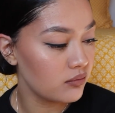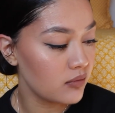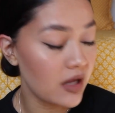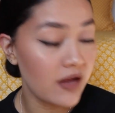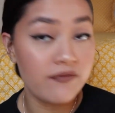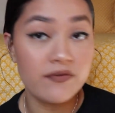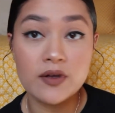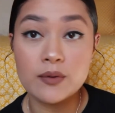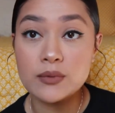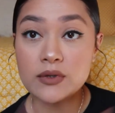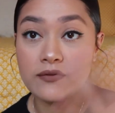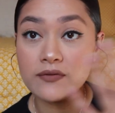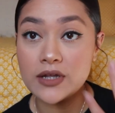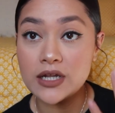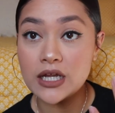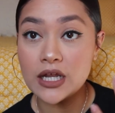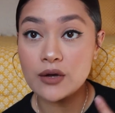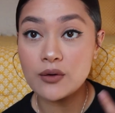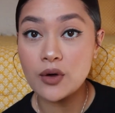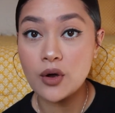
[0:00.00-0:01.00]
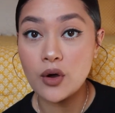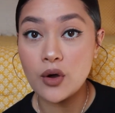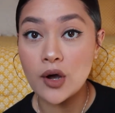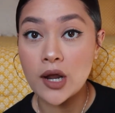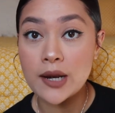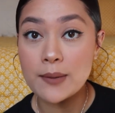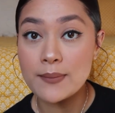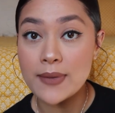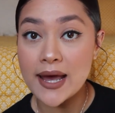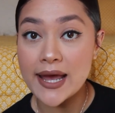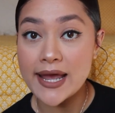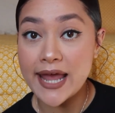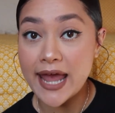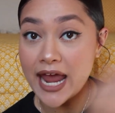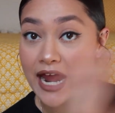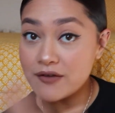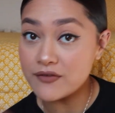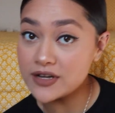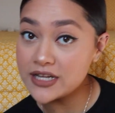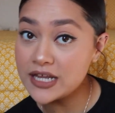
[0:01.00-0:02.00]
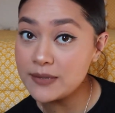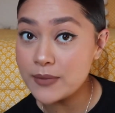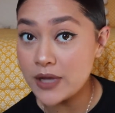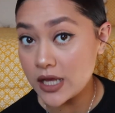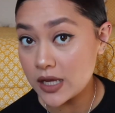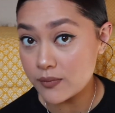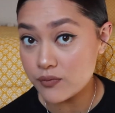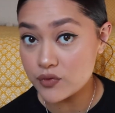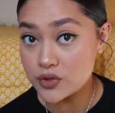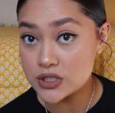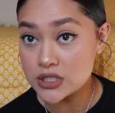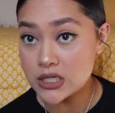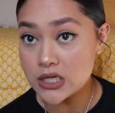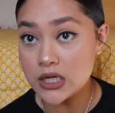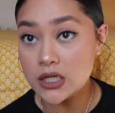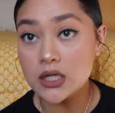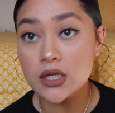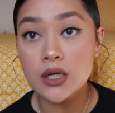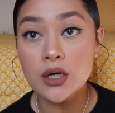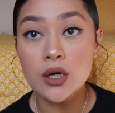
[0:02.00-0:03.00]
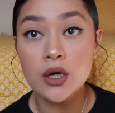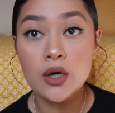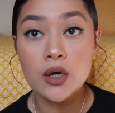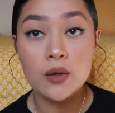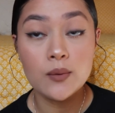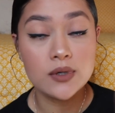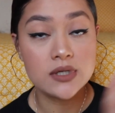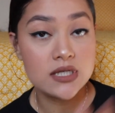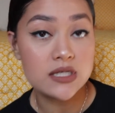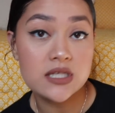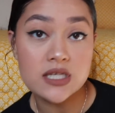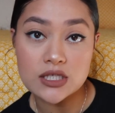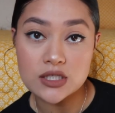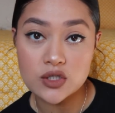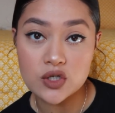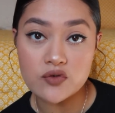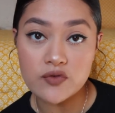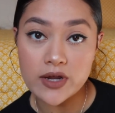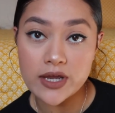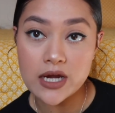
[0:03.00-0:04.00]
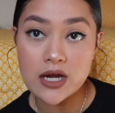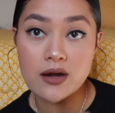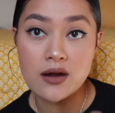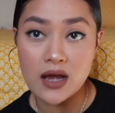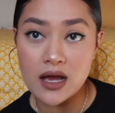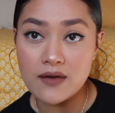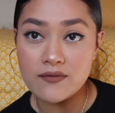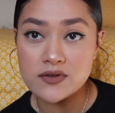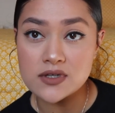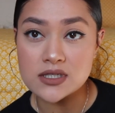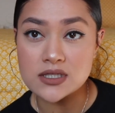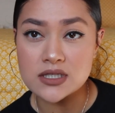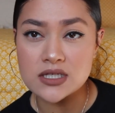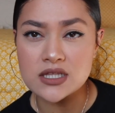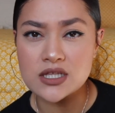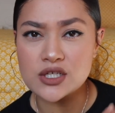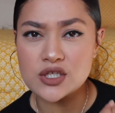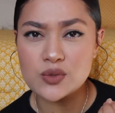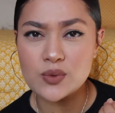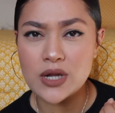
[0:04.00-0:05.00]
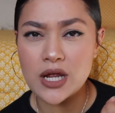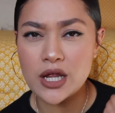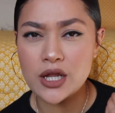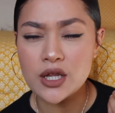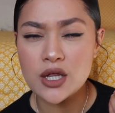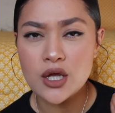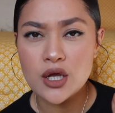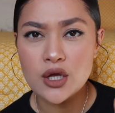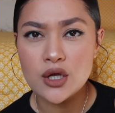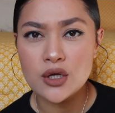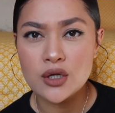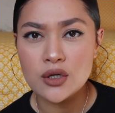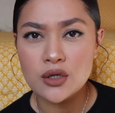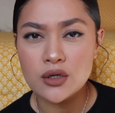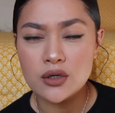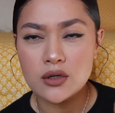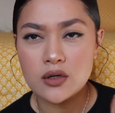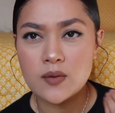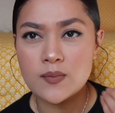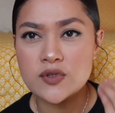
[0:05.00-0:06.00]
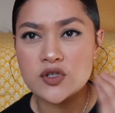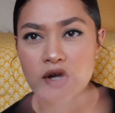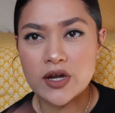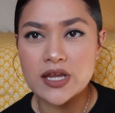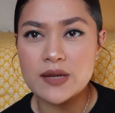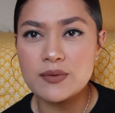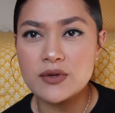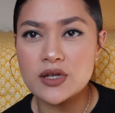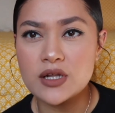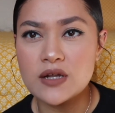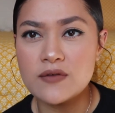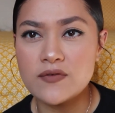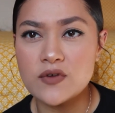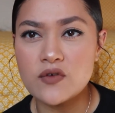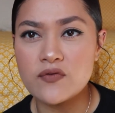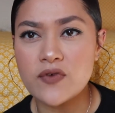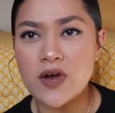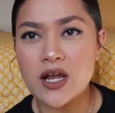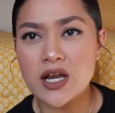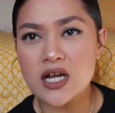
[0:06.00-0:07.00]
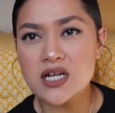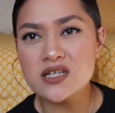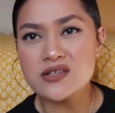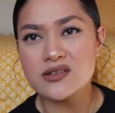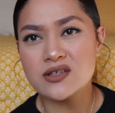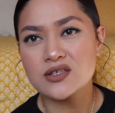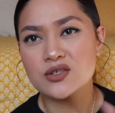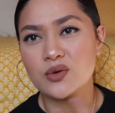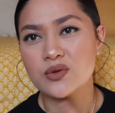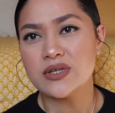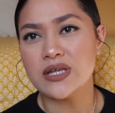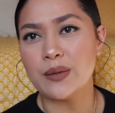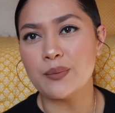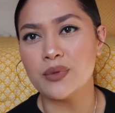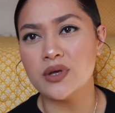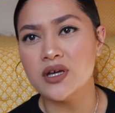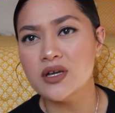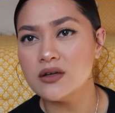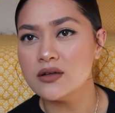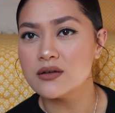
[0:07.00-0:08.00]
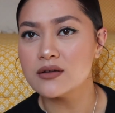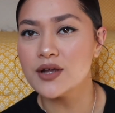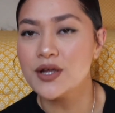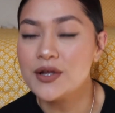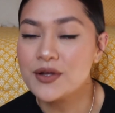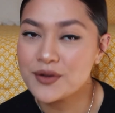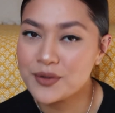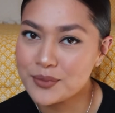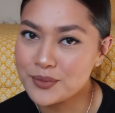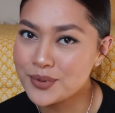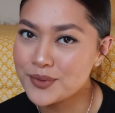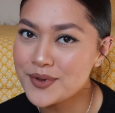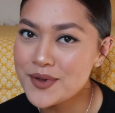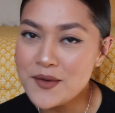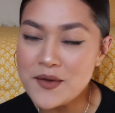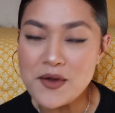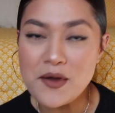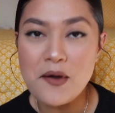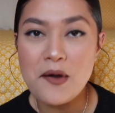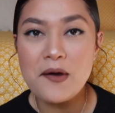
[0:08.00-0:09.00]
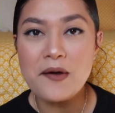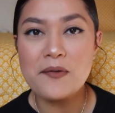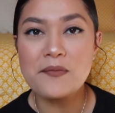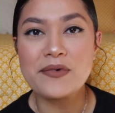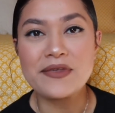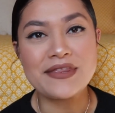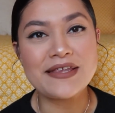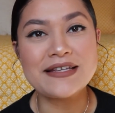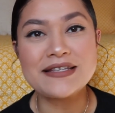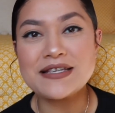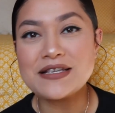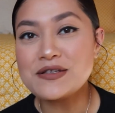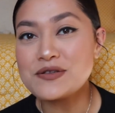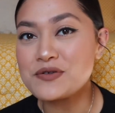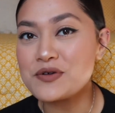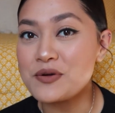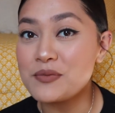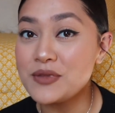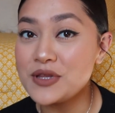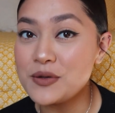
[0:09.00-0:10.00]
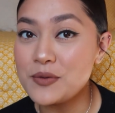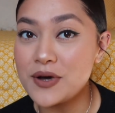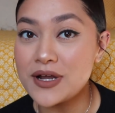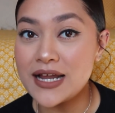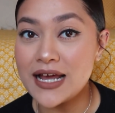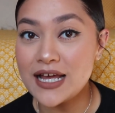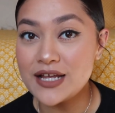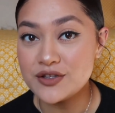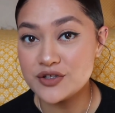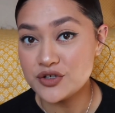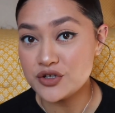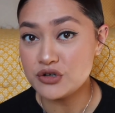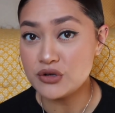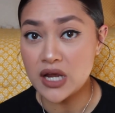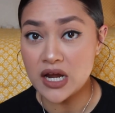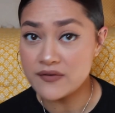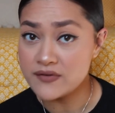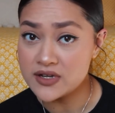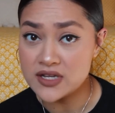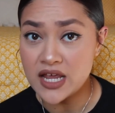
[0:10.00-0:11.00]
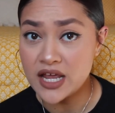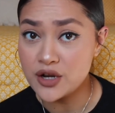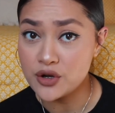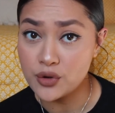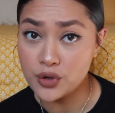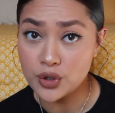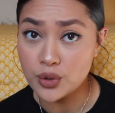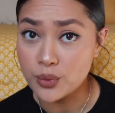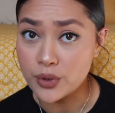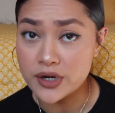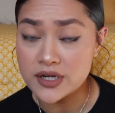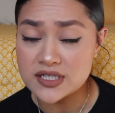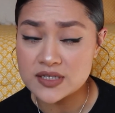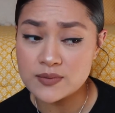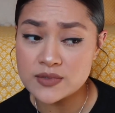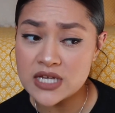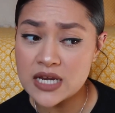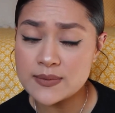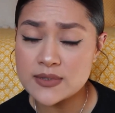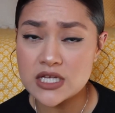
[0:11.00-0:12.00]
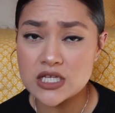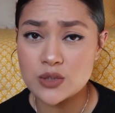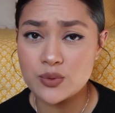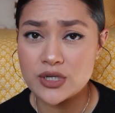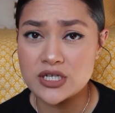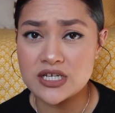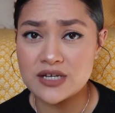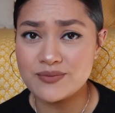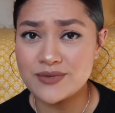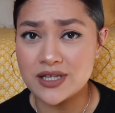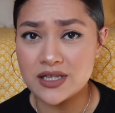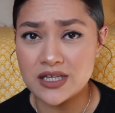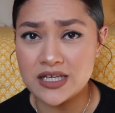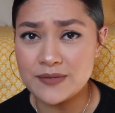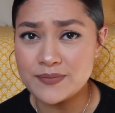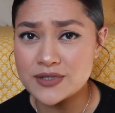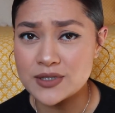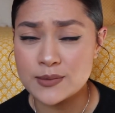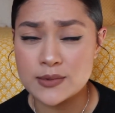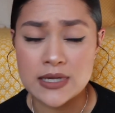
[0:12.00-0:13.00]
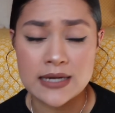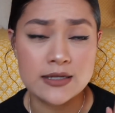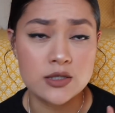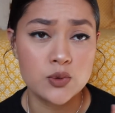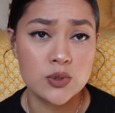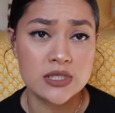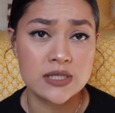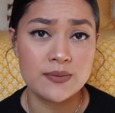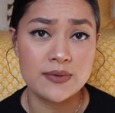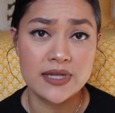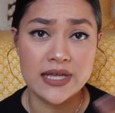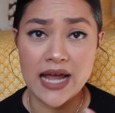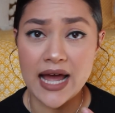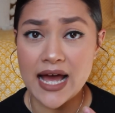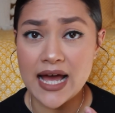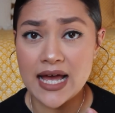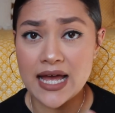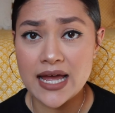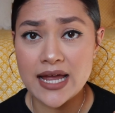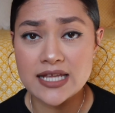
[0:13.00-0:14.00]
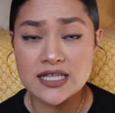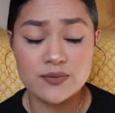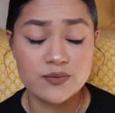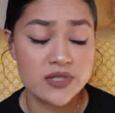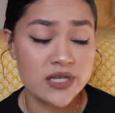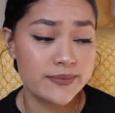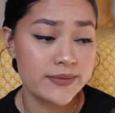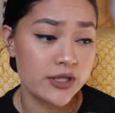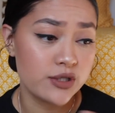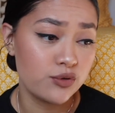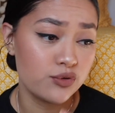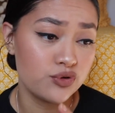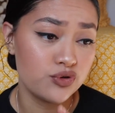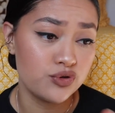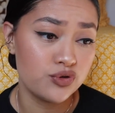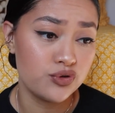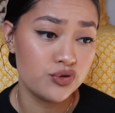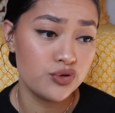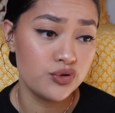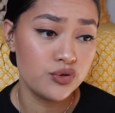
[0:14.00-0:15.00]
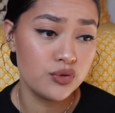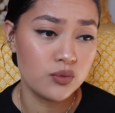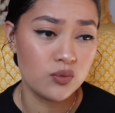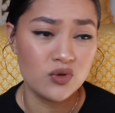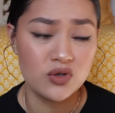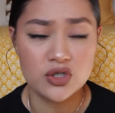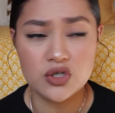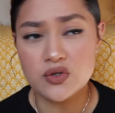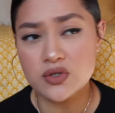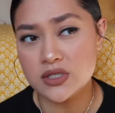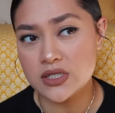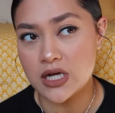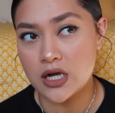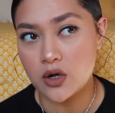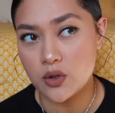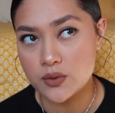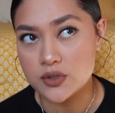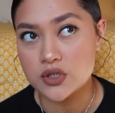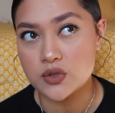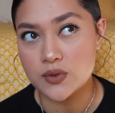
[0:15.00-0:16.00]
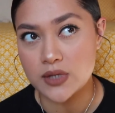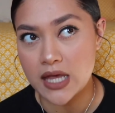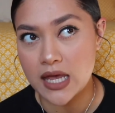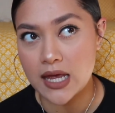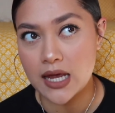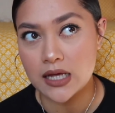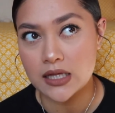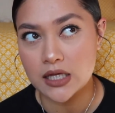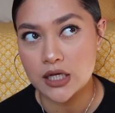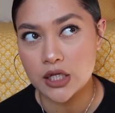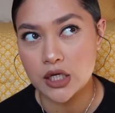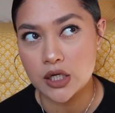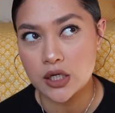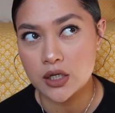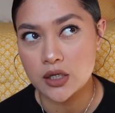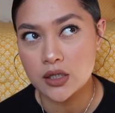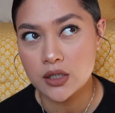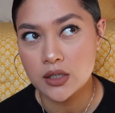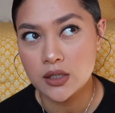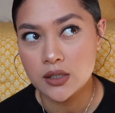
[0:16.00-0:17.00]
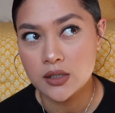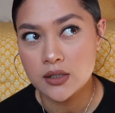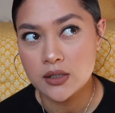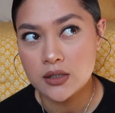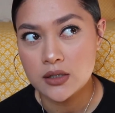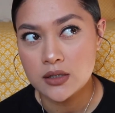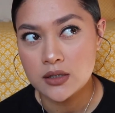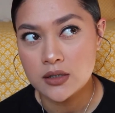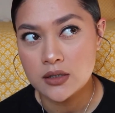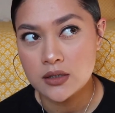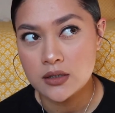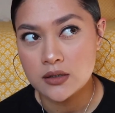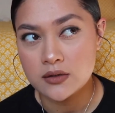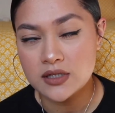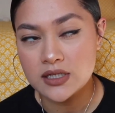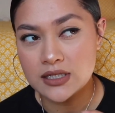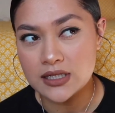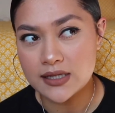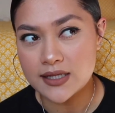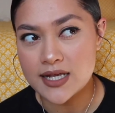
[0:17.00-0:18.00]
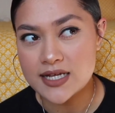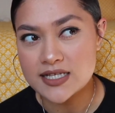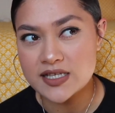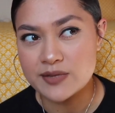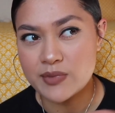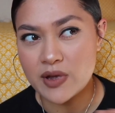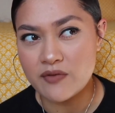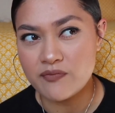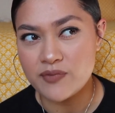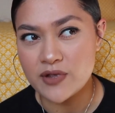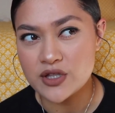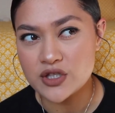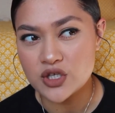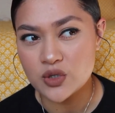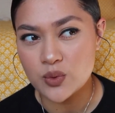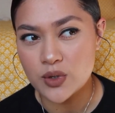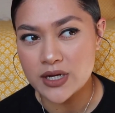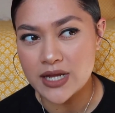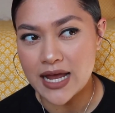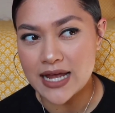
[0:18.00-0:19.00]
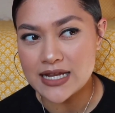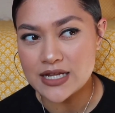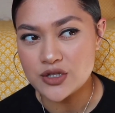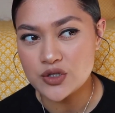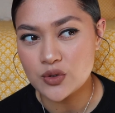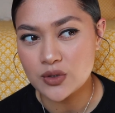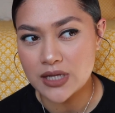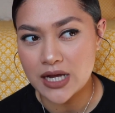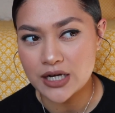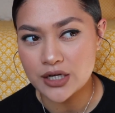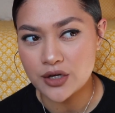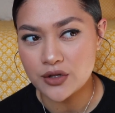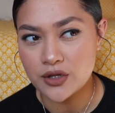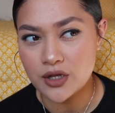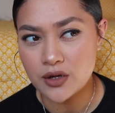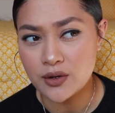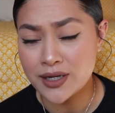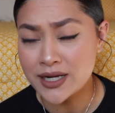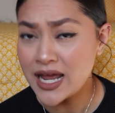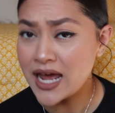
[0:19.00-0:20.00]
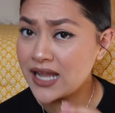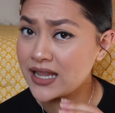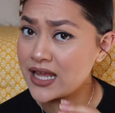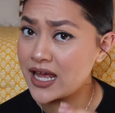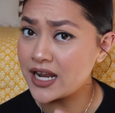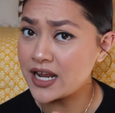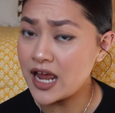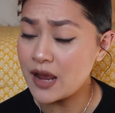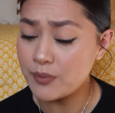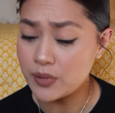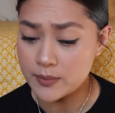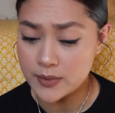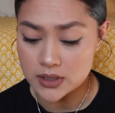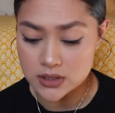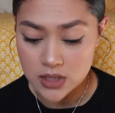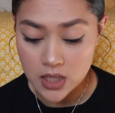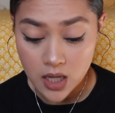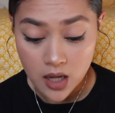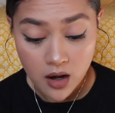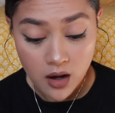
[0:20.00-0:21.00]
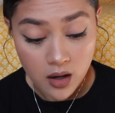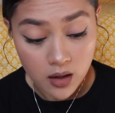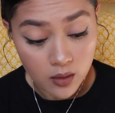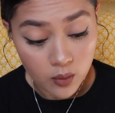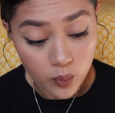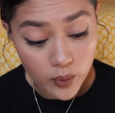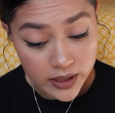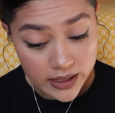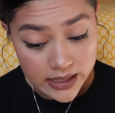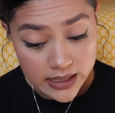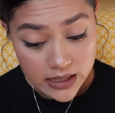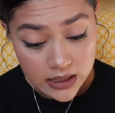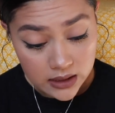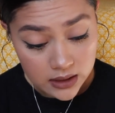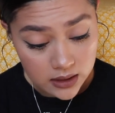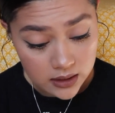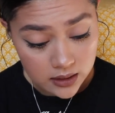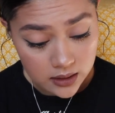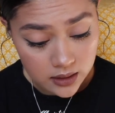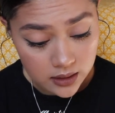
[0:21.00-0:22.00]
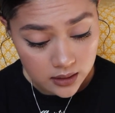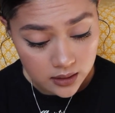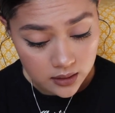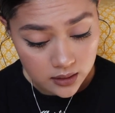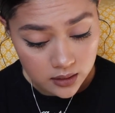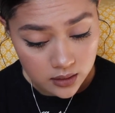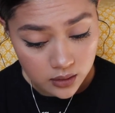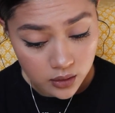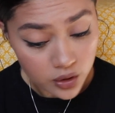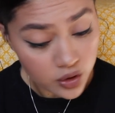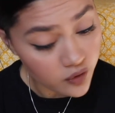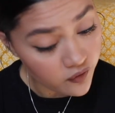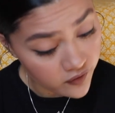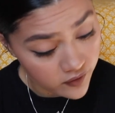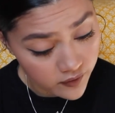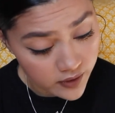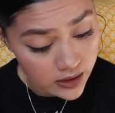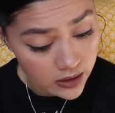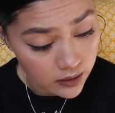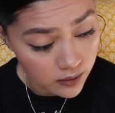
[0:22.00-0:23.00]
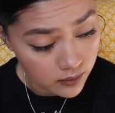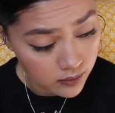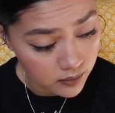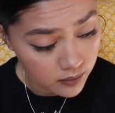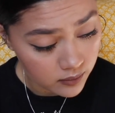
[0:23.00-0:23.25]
I filmed a video on my everyday makeup routine, which is this look right here. Obviously, this is what I'm sorry, I keep looking at viewfinder. I just look so damn good. But this is normally what I do every day to go to work. Sometimes I switch up the lips, sometimes I switch up the eyes, sometimes I don't do, well, usually I always do eyeliner. I think the last time I've been to work, I didn't do liner though. I got a lot of compliments. Winnie, are you for real?